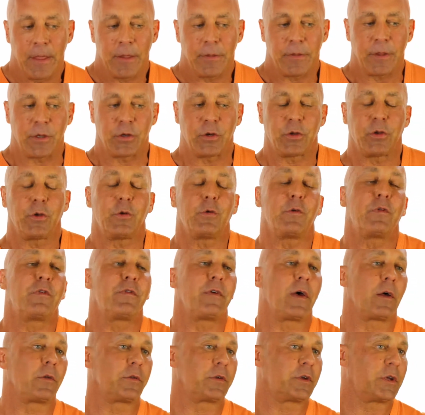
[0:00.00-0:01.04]
then you
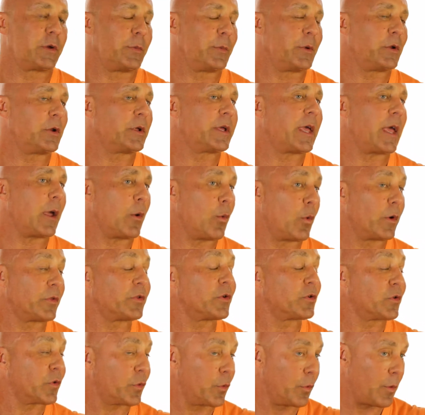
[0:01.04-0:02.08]
failed to communicate what
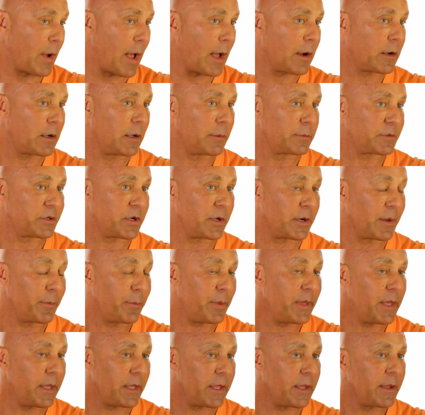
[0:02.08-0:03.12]
the true outcome is going to
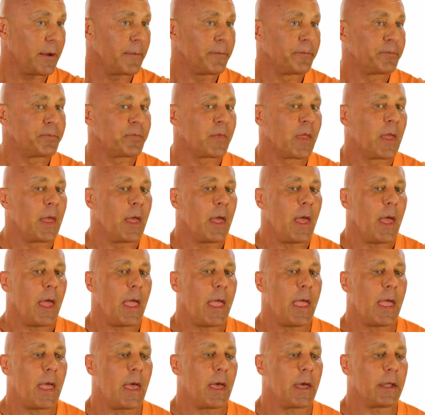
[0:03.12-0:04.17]
be,
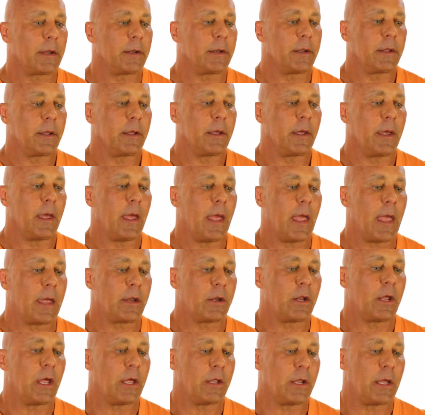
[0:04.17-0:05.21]
and
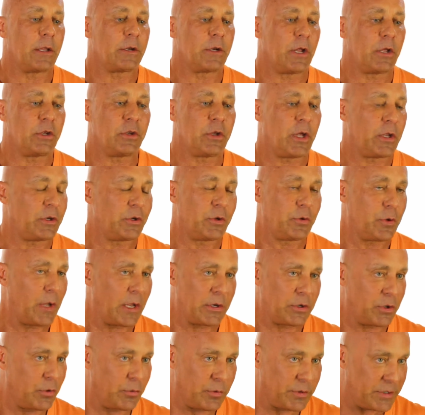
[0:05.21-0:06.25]

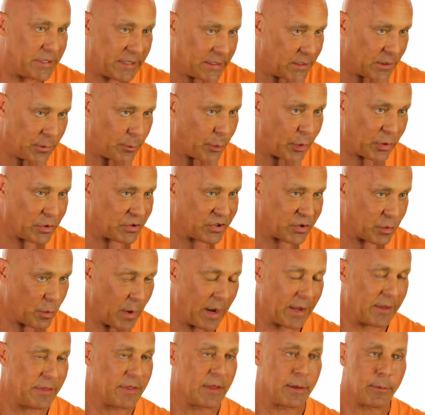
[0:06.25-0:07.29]
you didn't
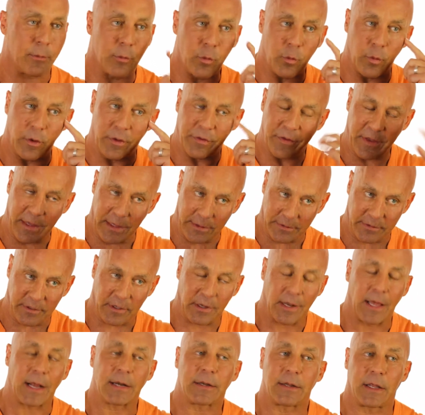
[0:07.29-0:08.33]
persuade them with
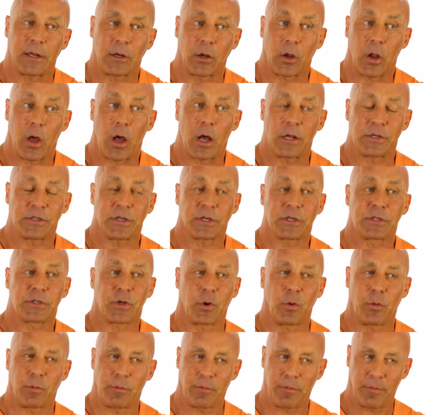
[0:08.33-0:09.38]
intellect and logic.
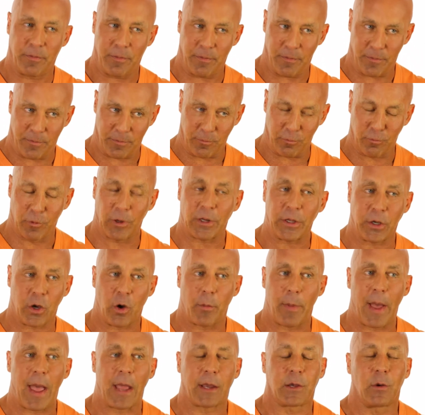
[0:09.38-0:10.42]
So really
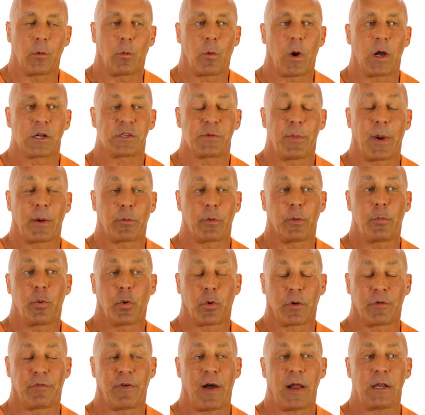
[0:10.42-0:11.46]
go back and watch my
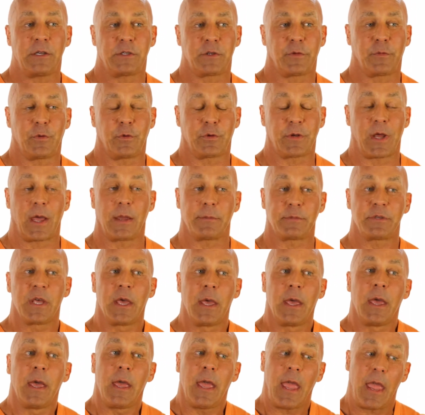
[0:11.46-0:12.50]
report of findings a few times,
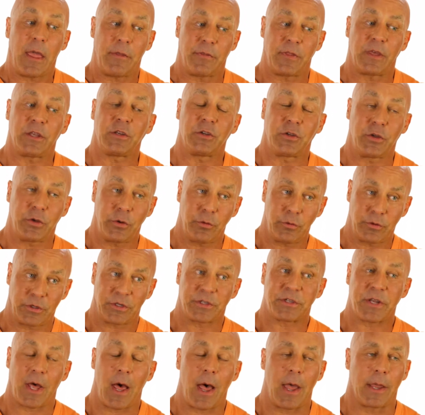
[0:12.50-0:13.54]
and then you
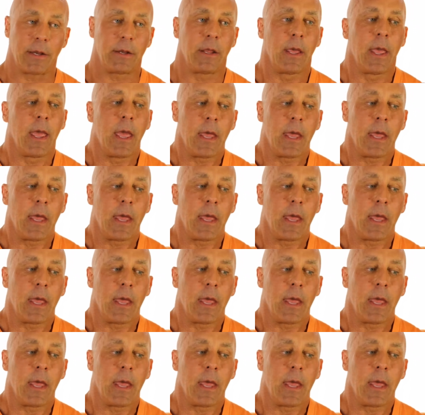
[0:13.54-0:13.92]
decide,